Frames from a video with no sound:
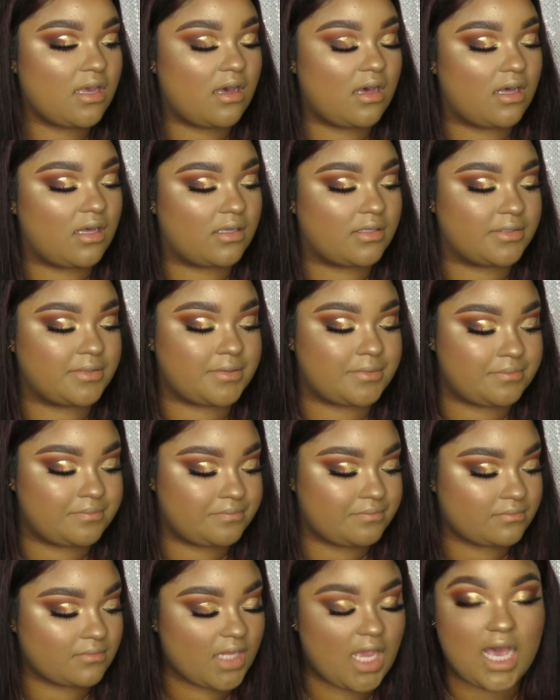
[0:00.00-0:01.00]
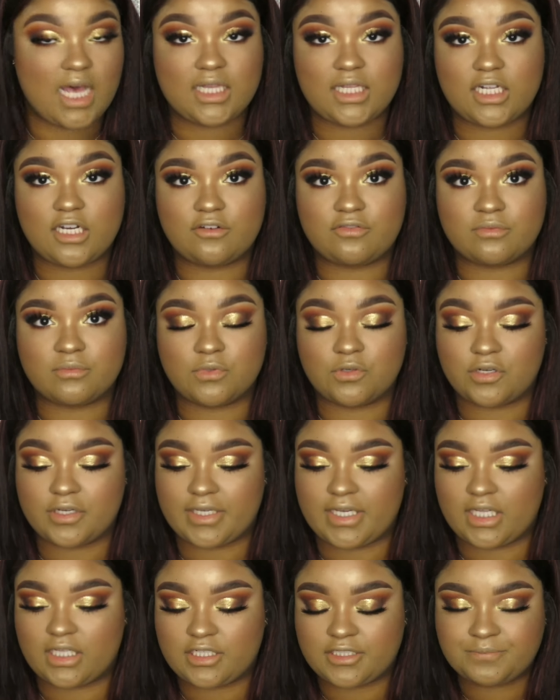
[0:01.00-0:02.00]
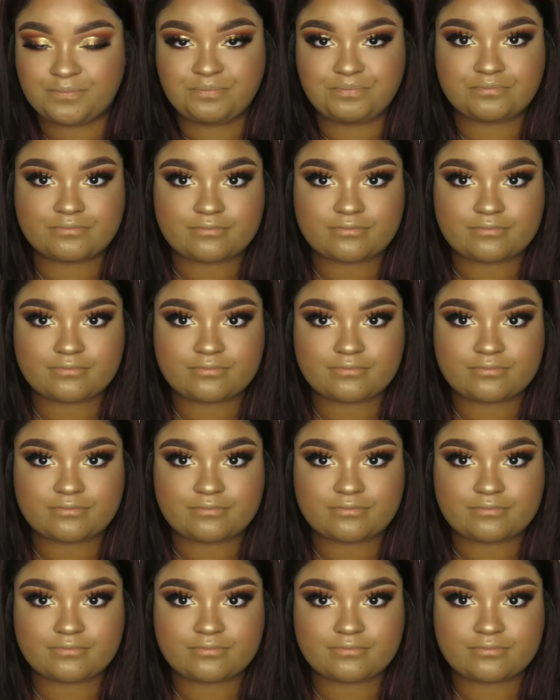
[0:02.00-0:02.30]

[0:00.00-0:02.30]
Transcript: highlighter from Laura Geller.